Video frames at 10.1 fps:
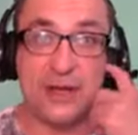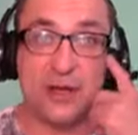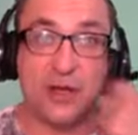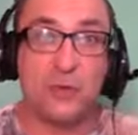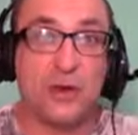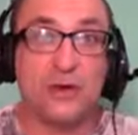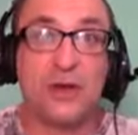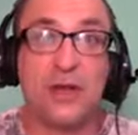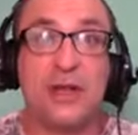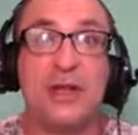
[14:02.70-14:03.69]
a good
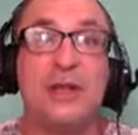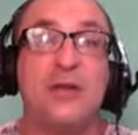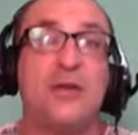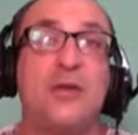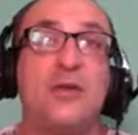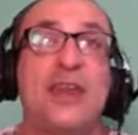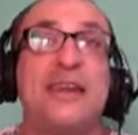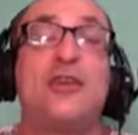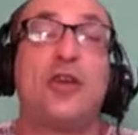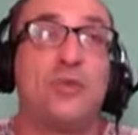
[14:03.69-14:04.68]
one,
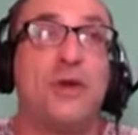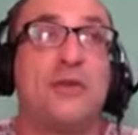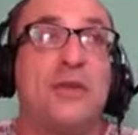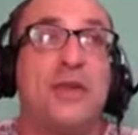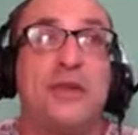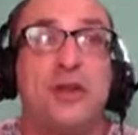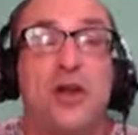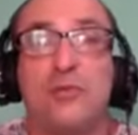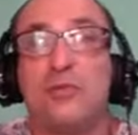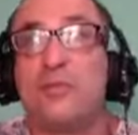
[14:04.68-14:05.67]
not a good one,
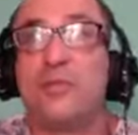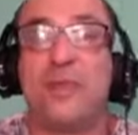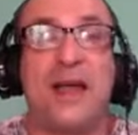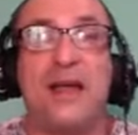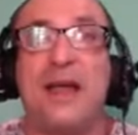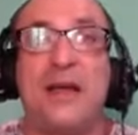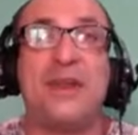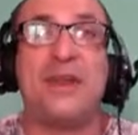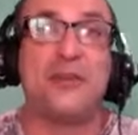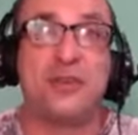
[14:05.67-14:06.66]

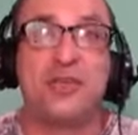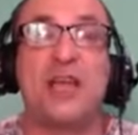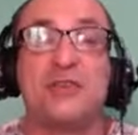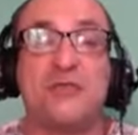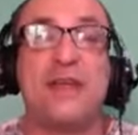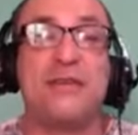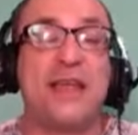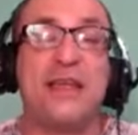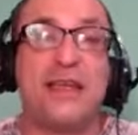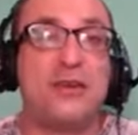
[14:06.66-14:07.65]
I'm not here to judge, right?
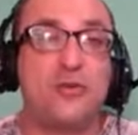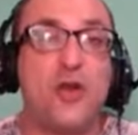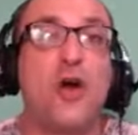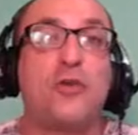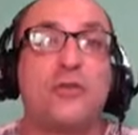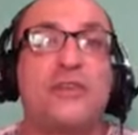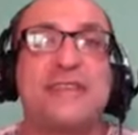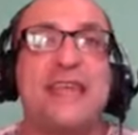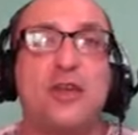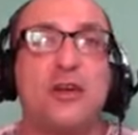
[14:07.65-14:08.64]
I don't know
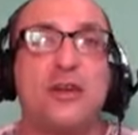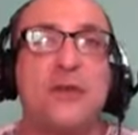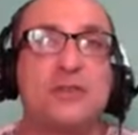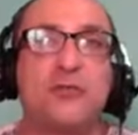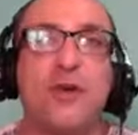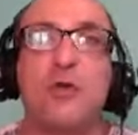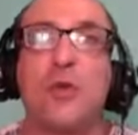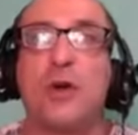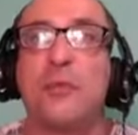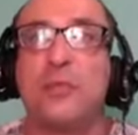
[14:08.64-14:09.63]
to say good, that was the
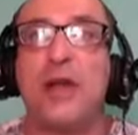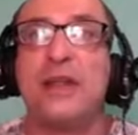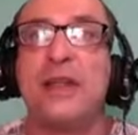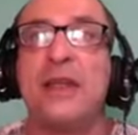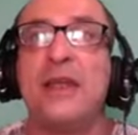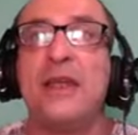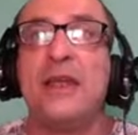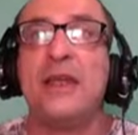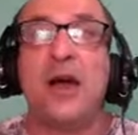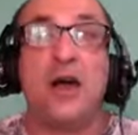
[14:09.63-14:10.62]
wrong word, but
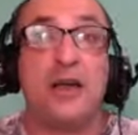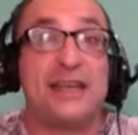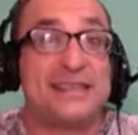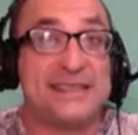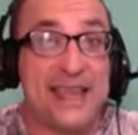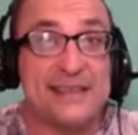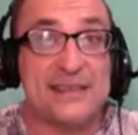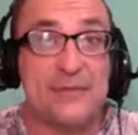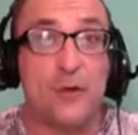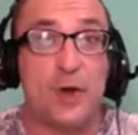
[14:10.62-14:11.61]
an
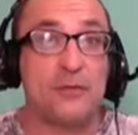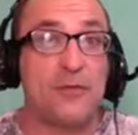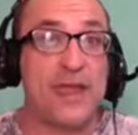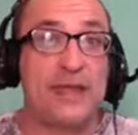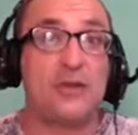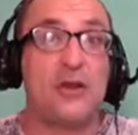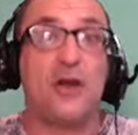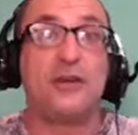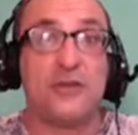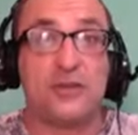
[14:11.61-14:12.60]
extensive one, right?
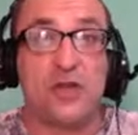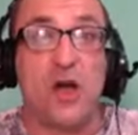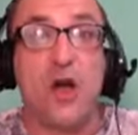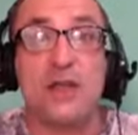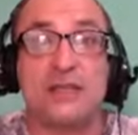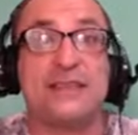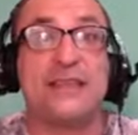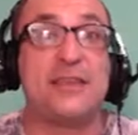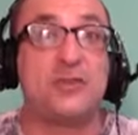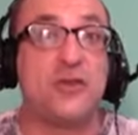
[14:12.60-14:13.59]
Under the czars and
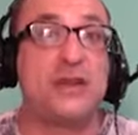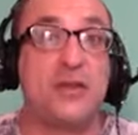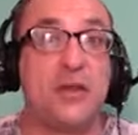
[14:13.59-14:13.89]
things, you had